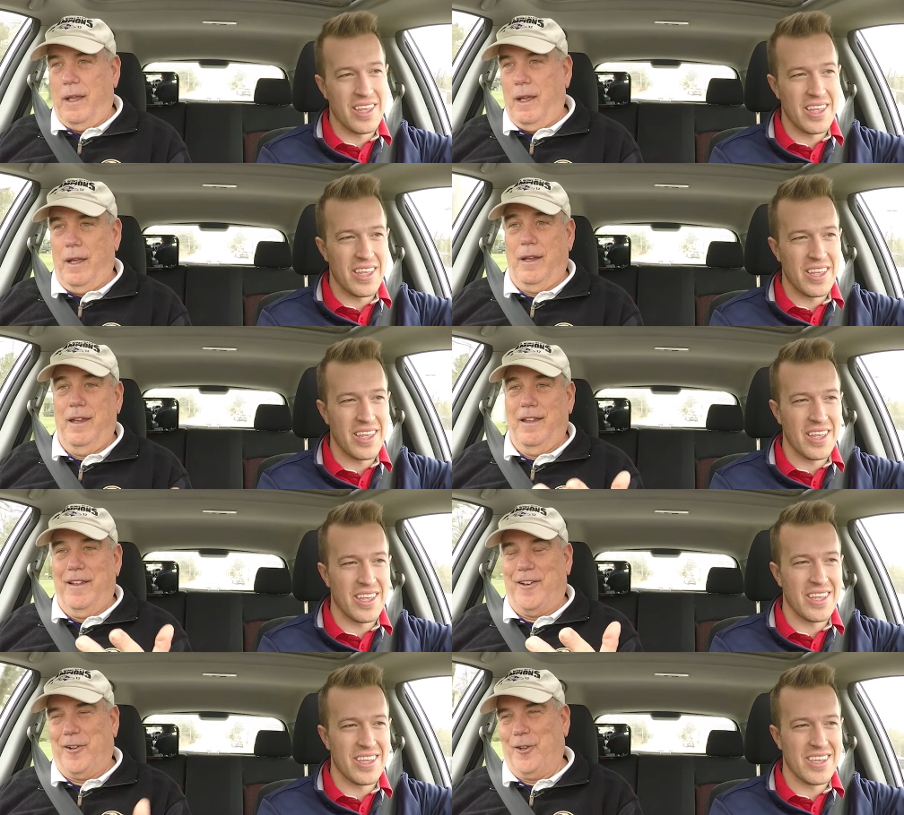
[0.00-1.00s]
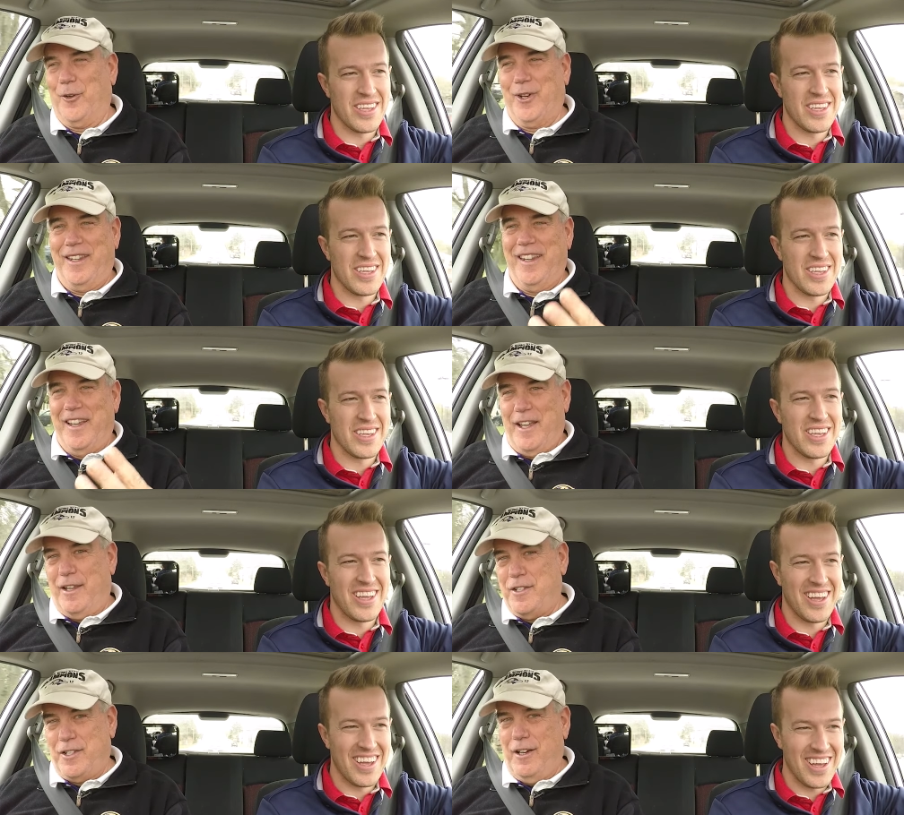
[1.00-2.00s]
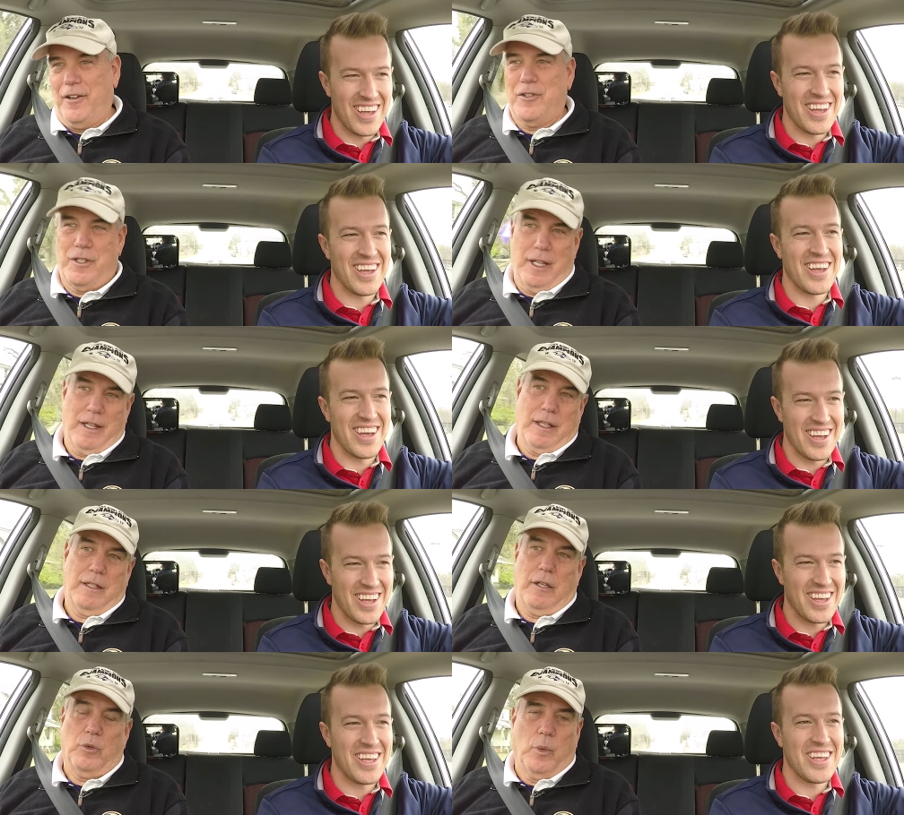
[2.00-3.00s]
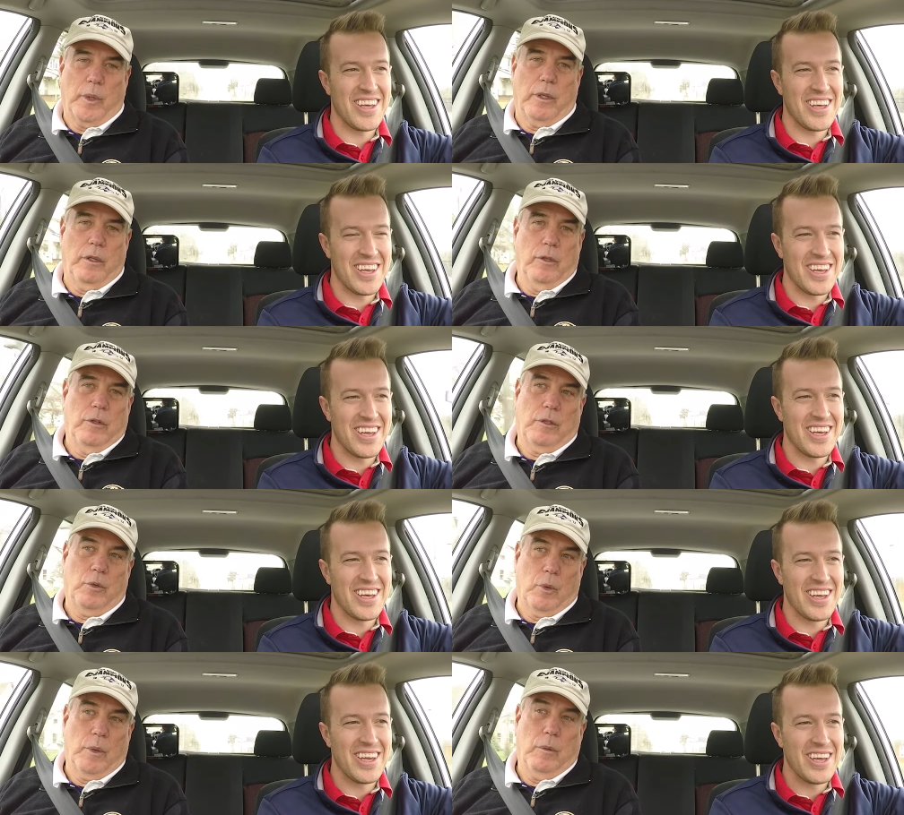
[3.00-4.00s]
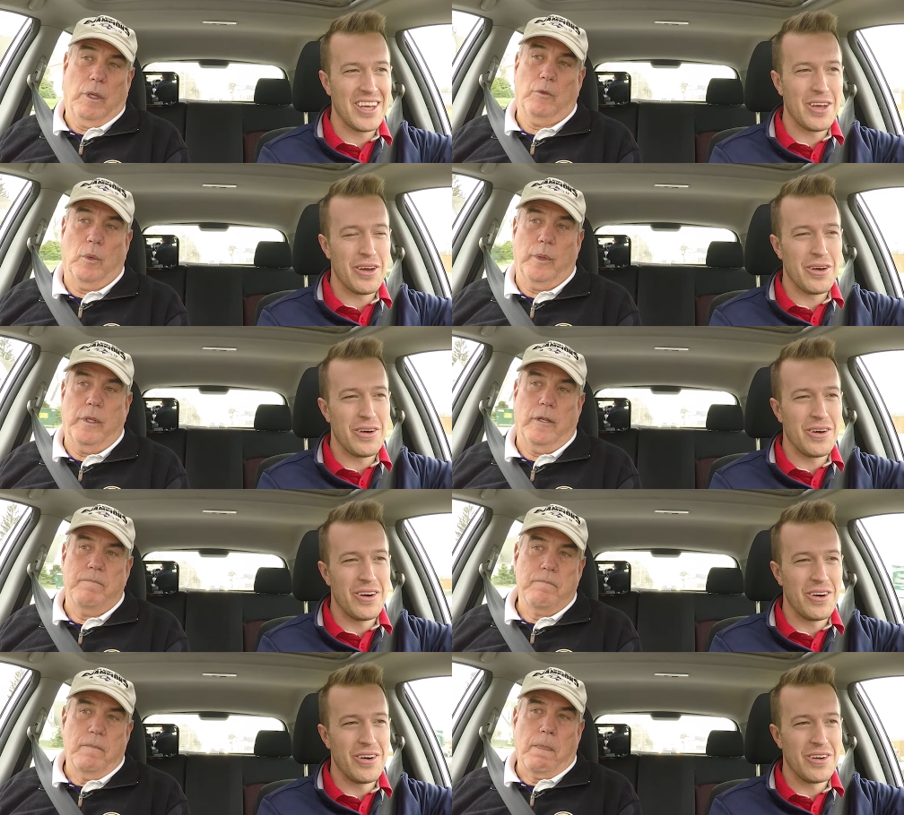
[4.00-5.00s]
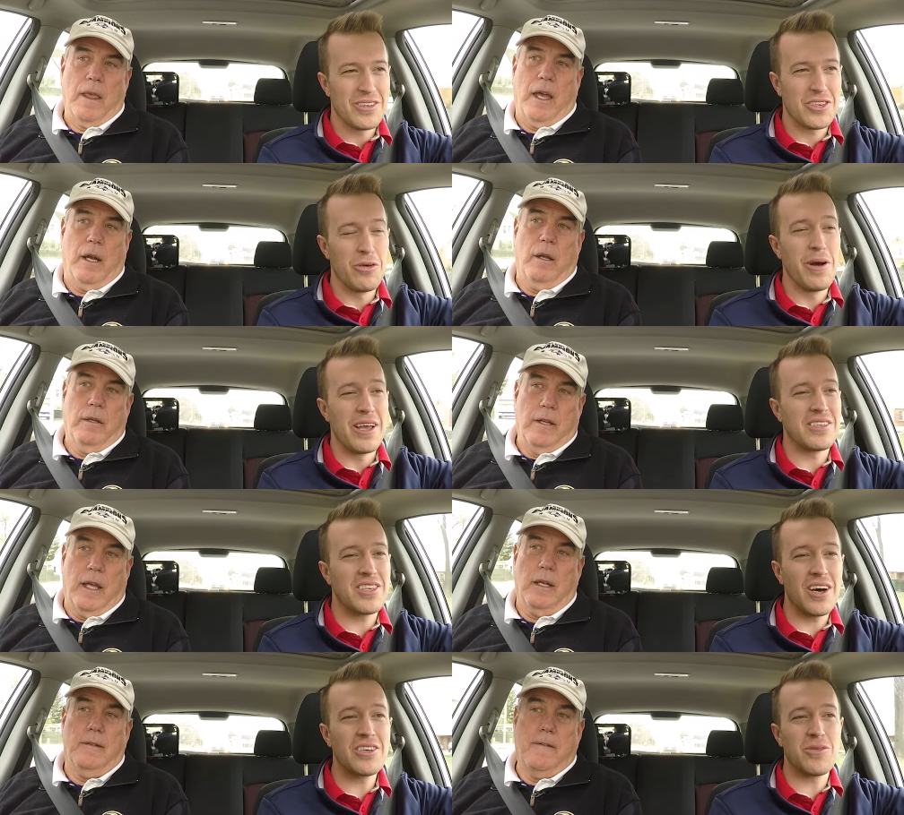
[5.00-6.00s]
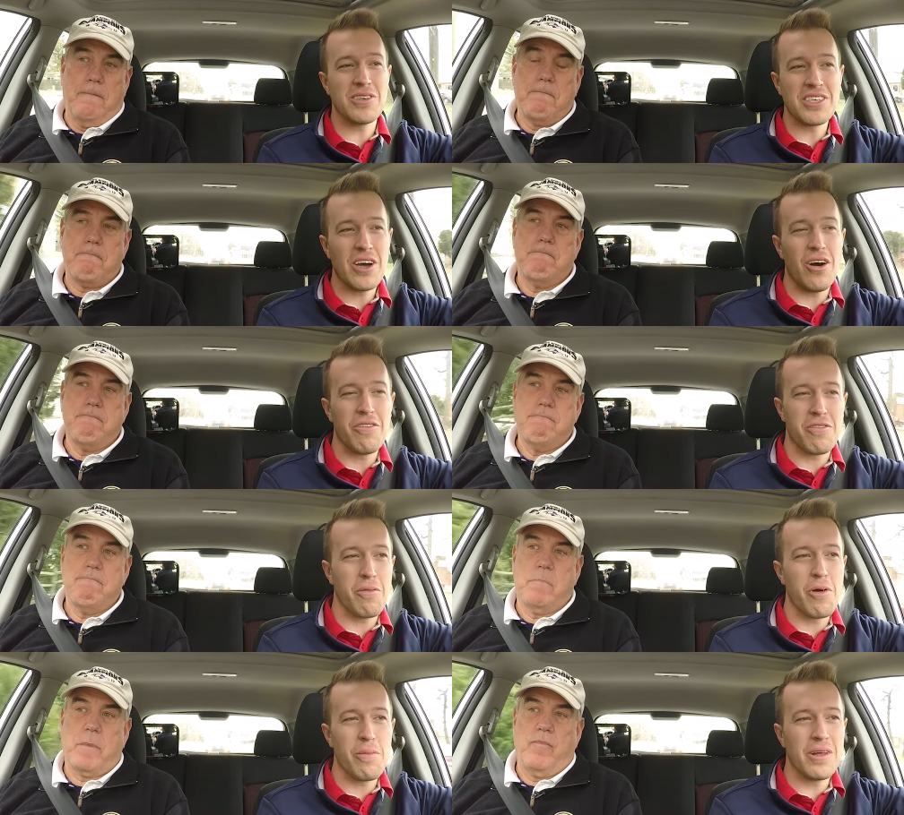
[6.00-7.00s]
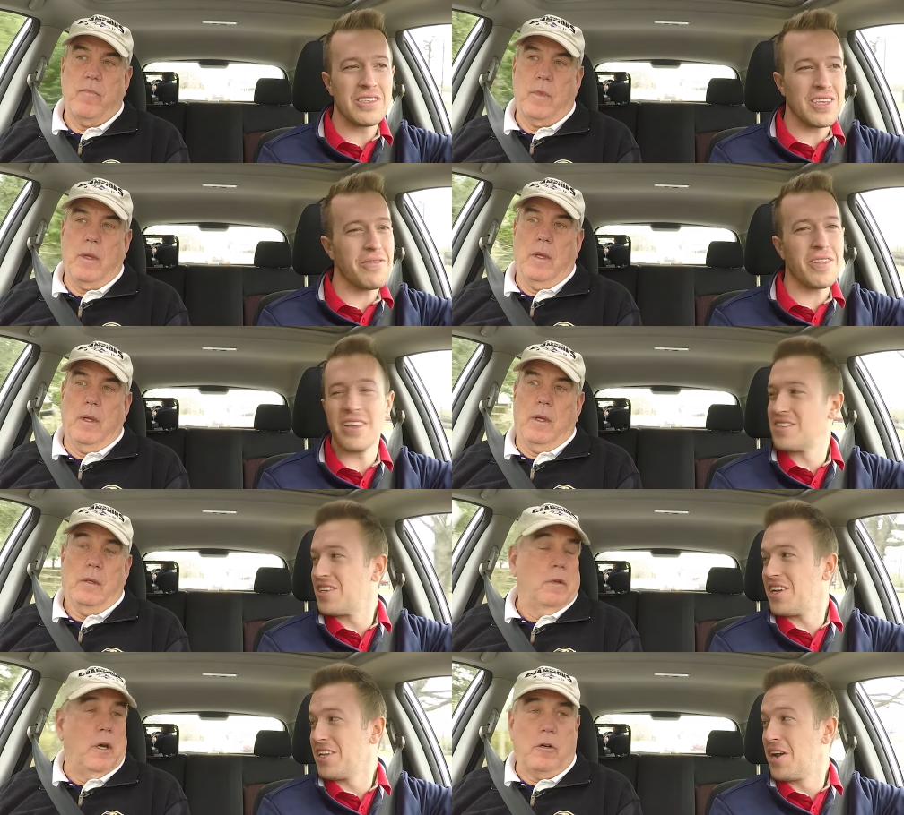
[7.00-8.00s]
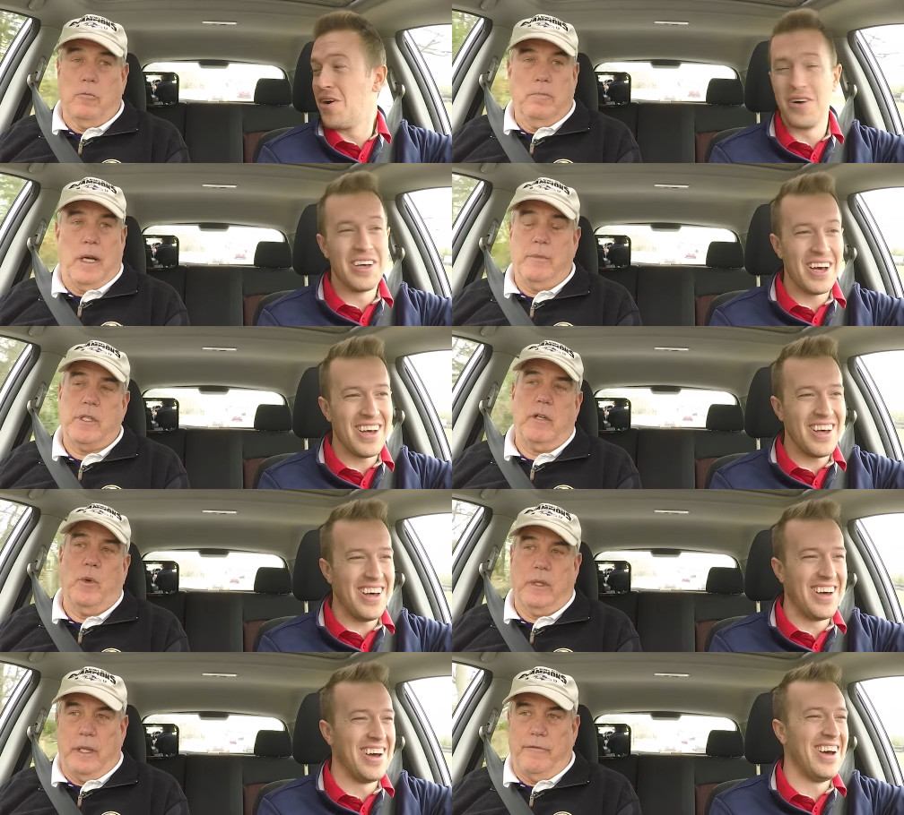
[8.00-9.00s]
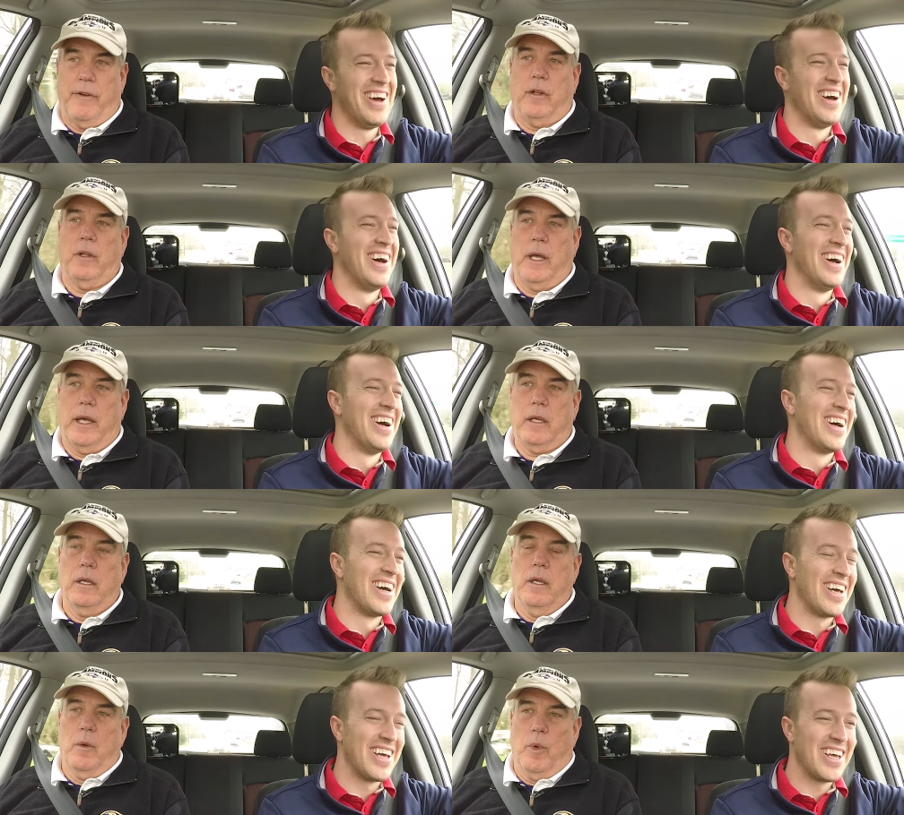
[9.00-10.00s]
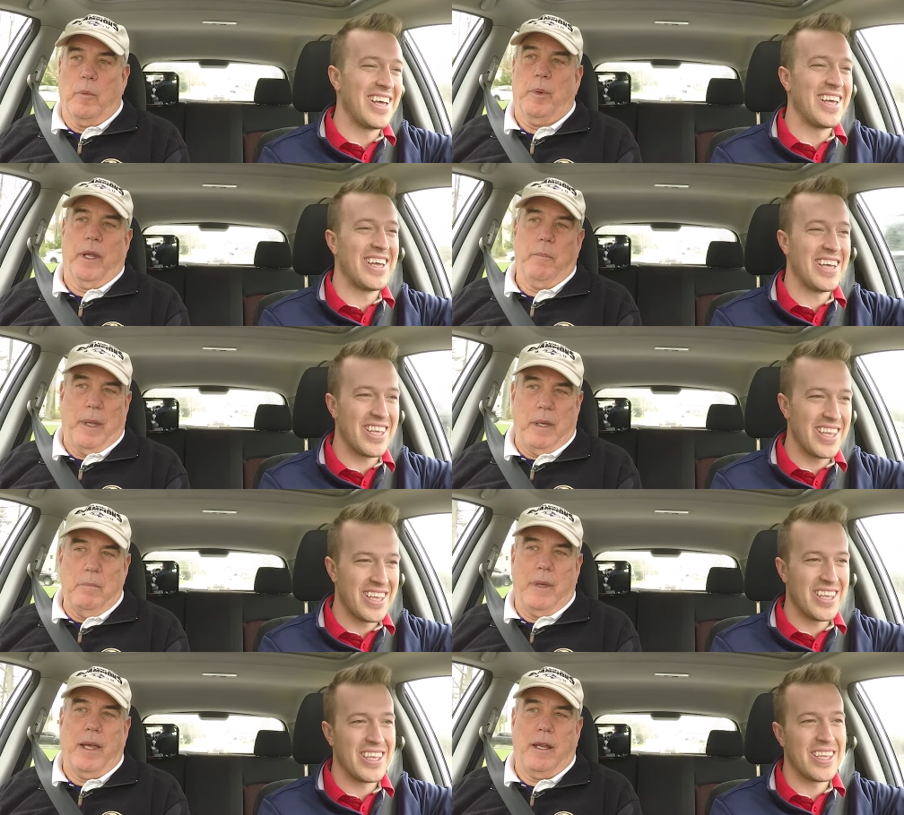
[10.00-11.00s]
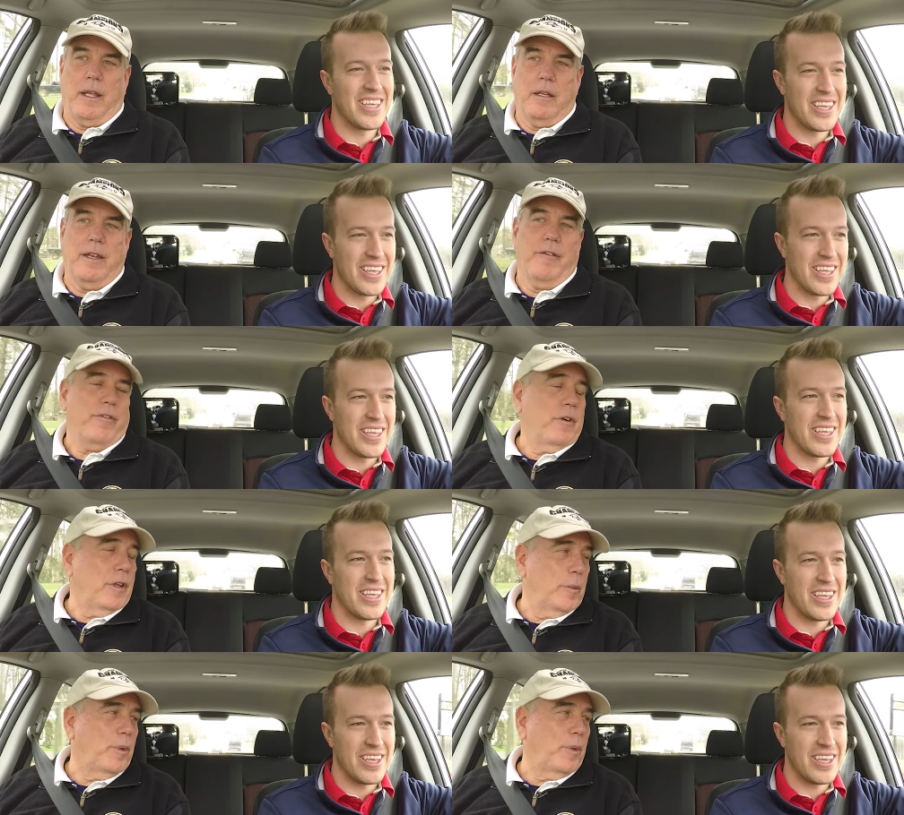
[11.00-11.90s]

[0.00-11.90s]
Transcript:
Speaker 1: Ed, Haloti, and Suggs think that that's what we can do, that's what we, that's what we did. So and wait, I, Suggs
Speaker 2: and, wasn't calling for more blitzes. I feel like Suggs, no, you know,
Speaker 1: I'm telling you what they felt like. We were playing Peyton Manning in Denver in the